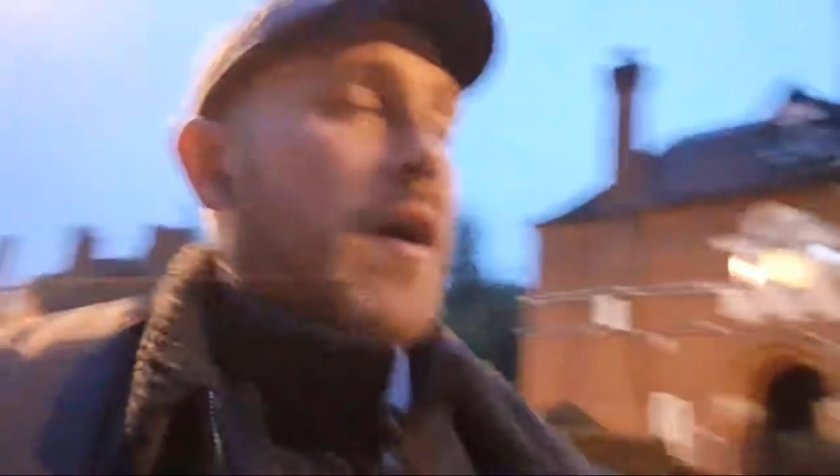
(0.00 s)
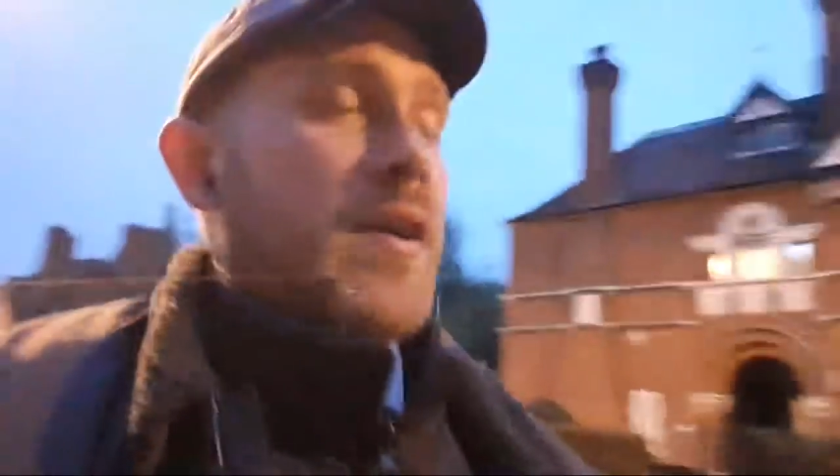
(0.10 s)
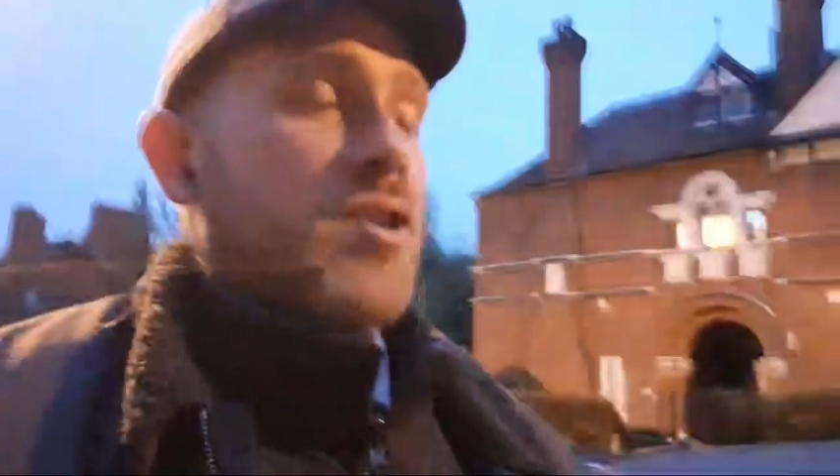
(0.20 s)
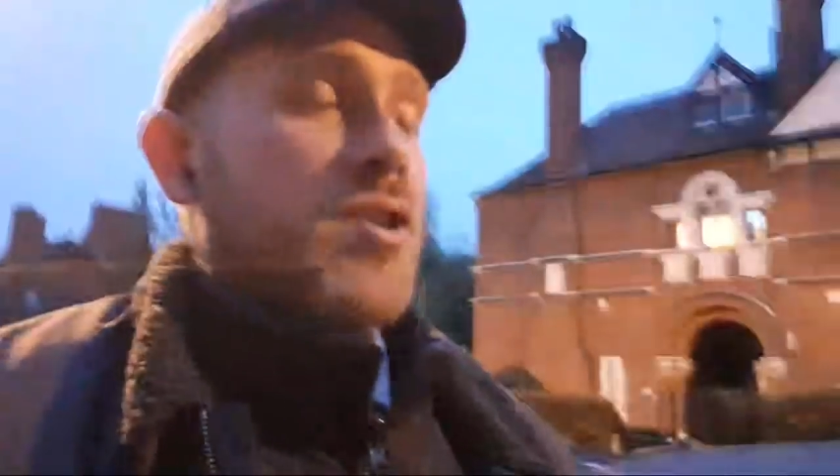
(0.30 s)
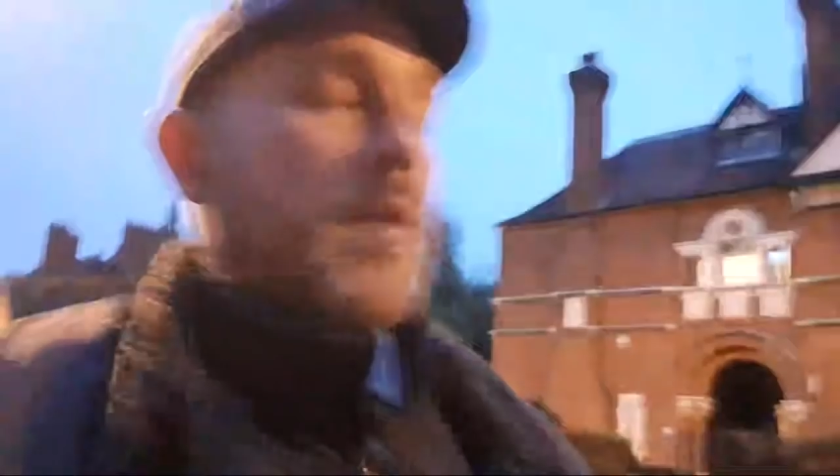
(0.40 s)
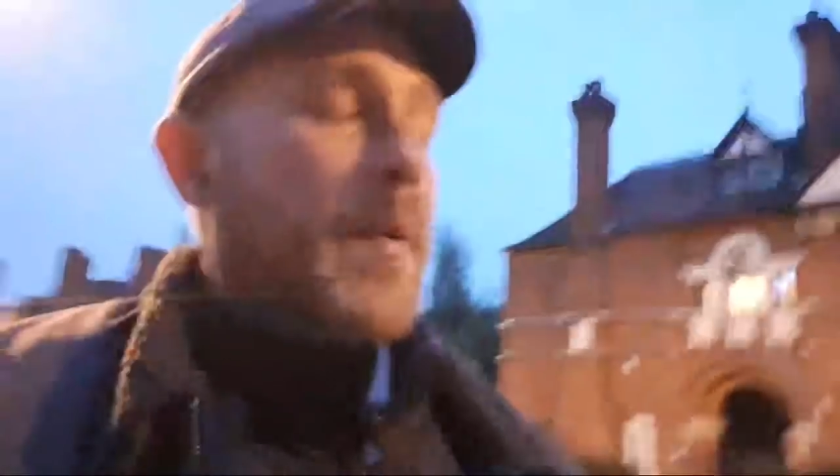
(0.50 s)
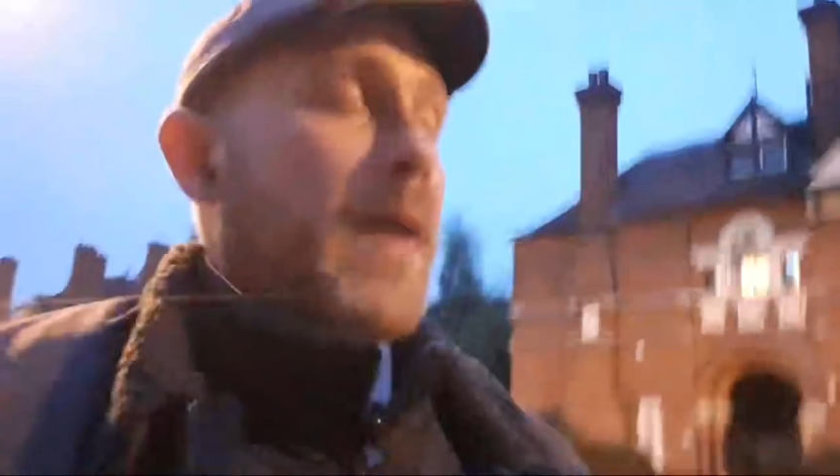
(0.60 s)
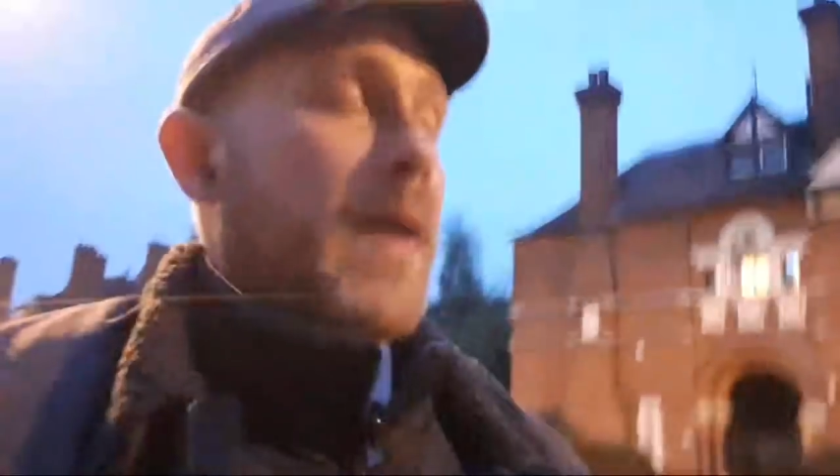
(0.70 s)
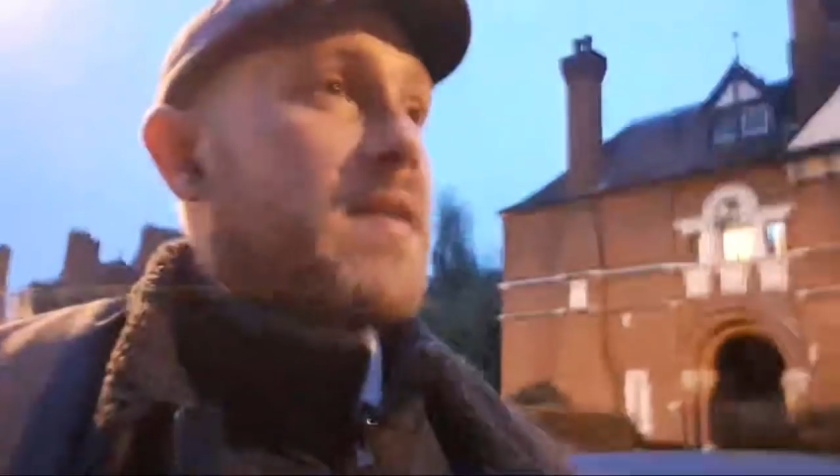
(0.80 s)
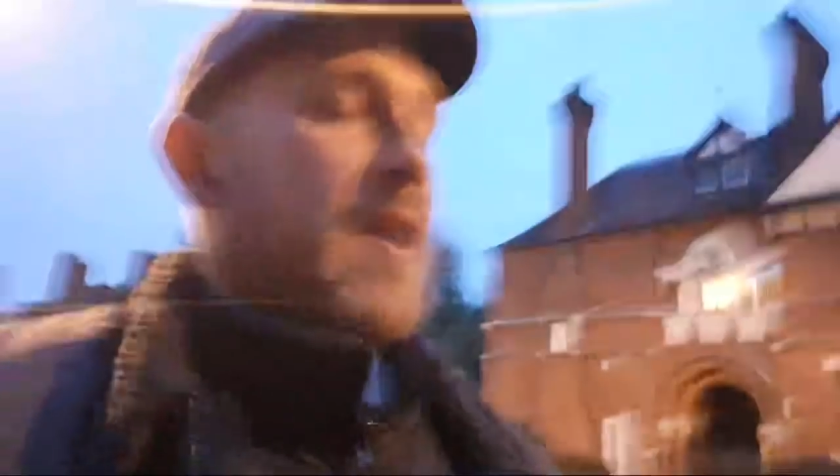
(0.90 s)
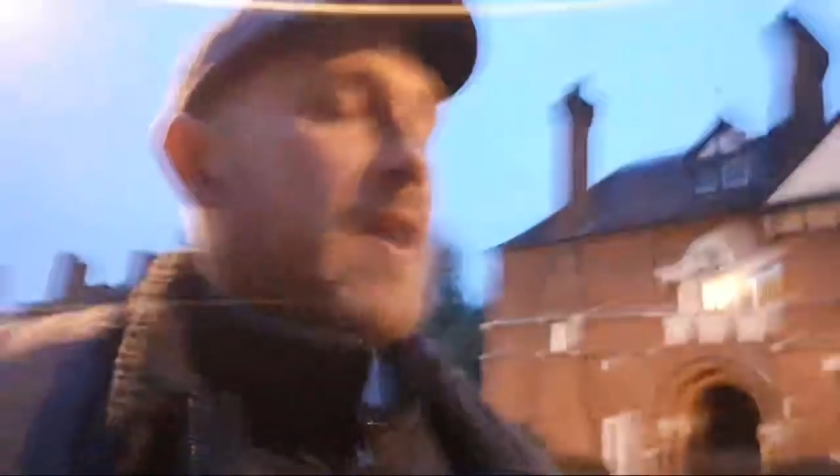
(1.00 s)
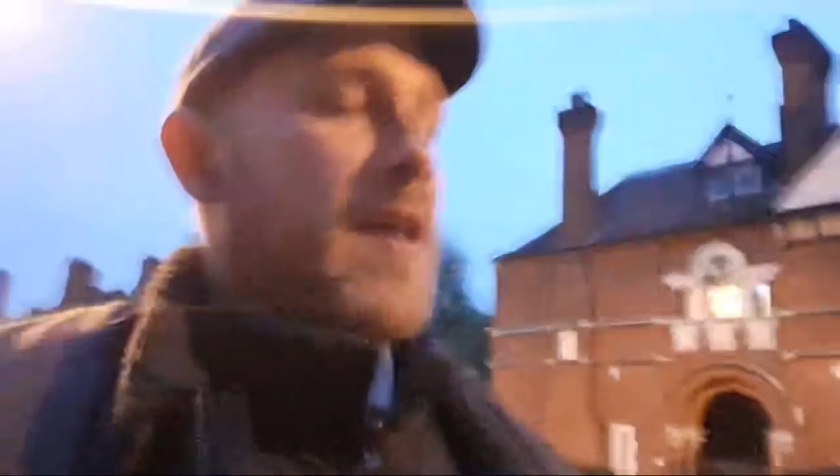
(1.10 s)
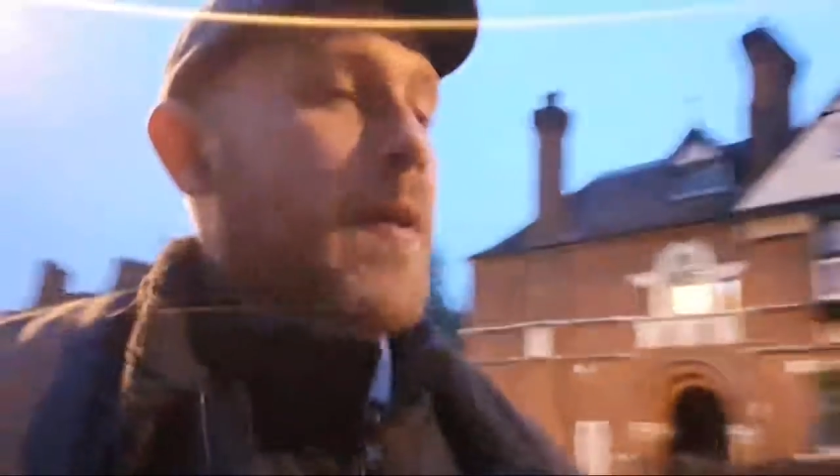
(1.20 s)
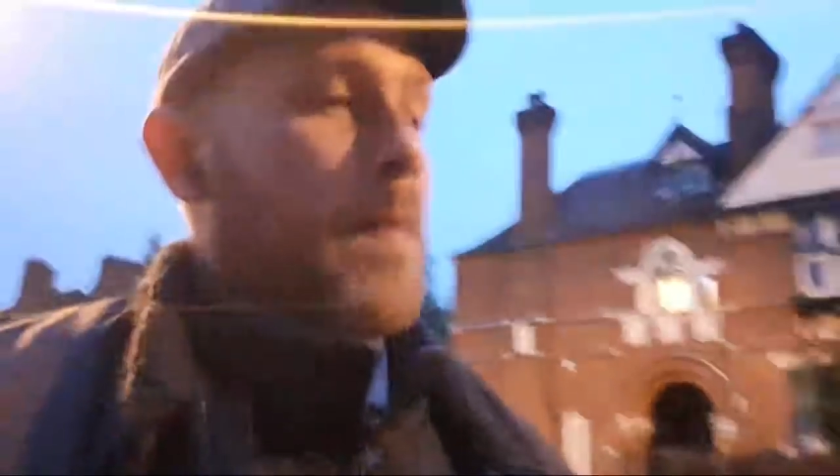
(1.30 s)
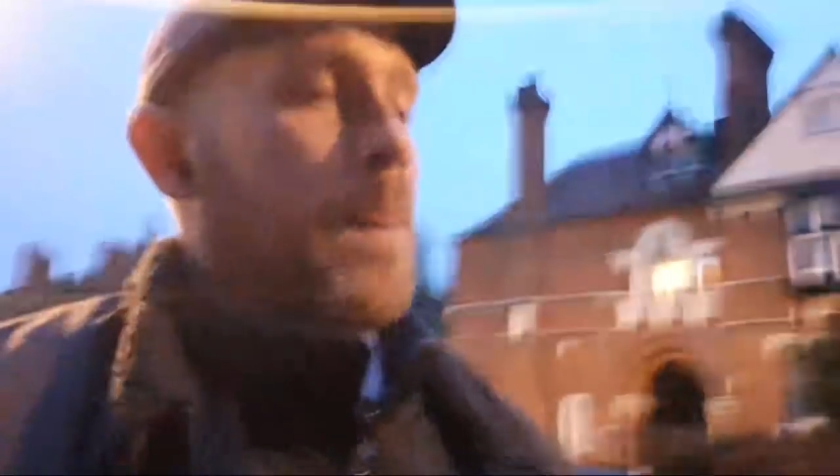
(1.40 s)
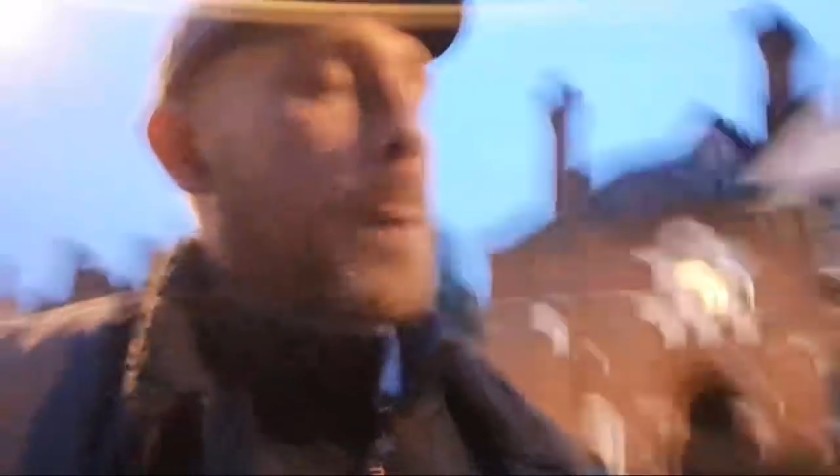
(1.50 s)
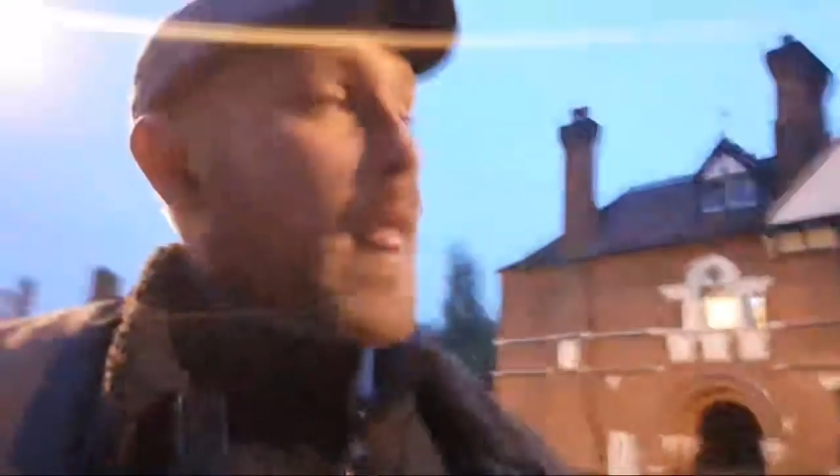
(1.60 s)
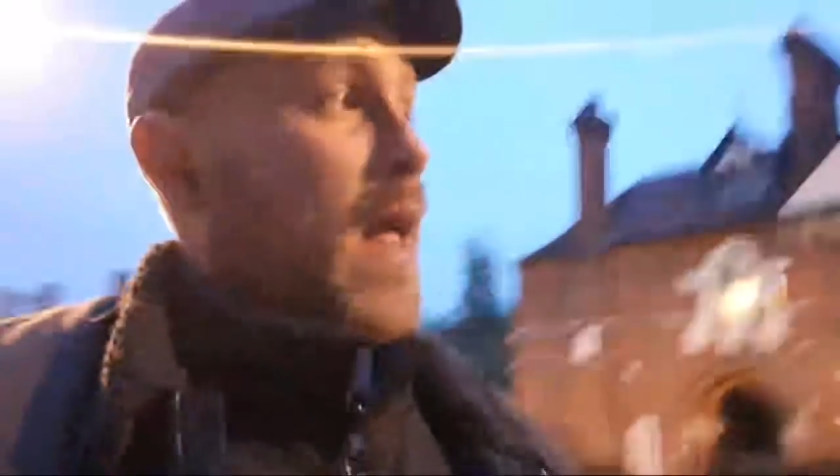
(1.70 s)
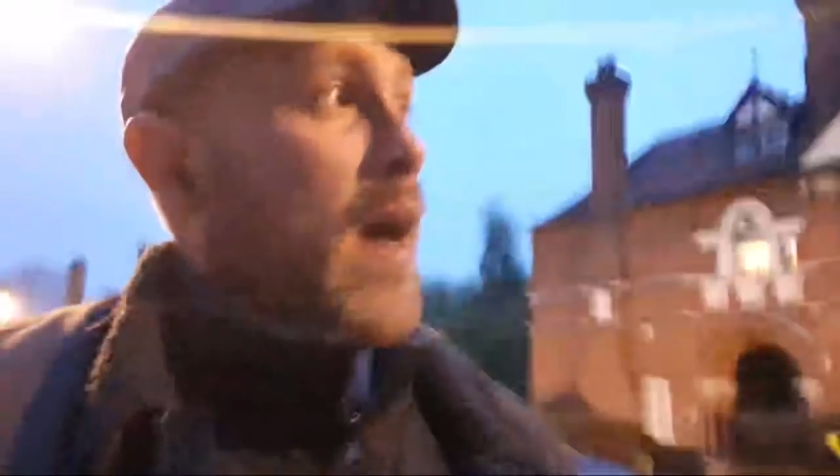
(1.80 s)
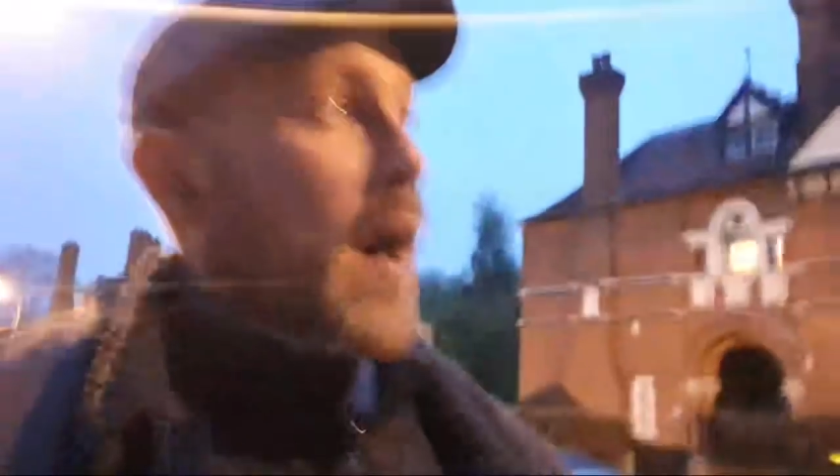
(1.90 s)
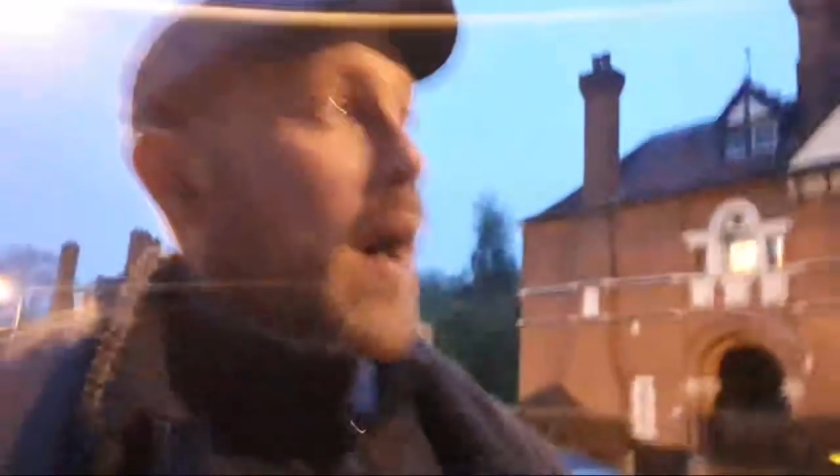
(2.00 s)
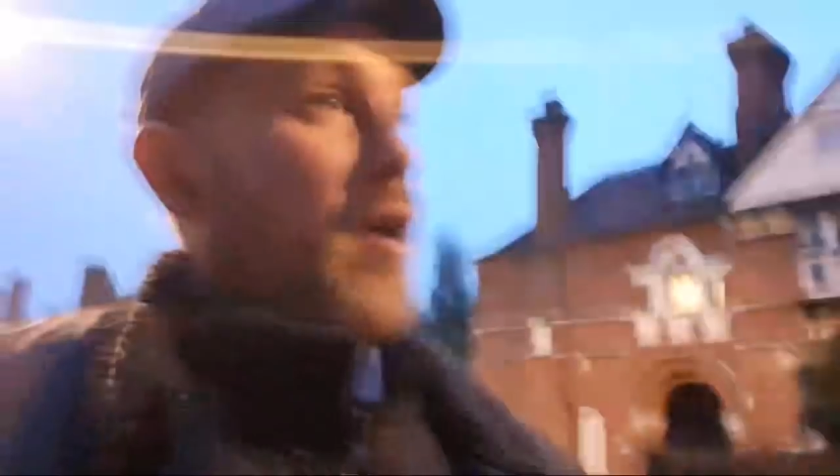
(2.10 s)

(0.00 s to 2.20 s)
stopped the bus and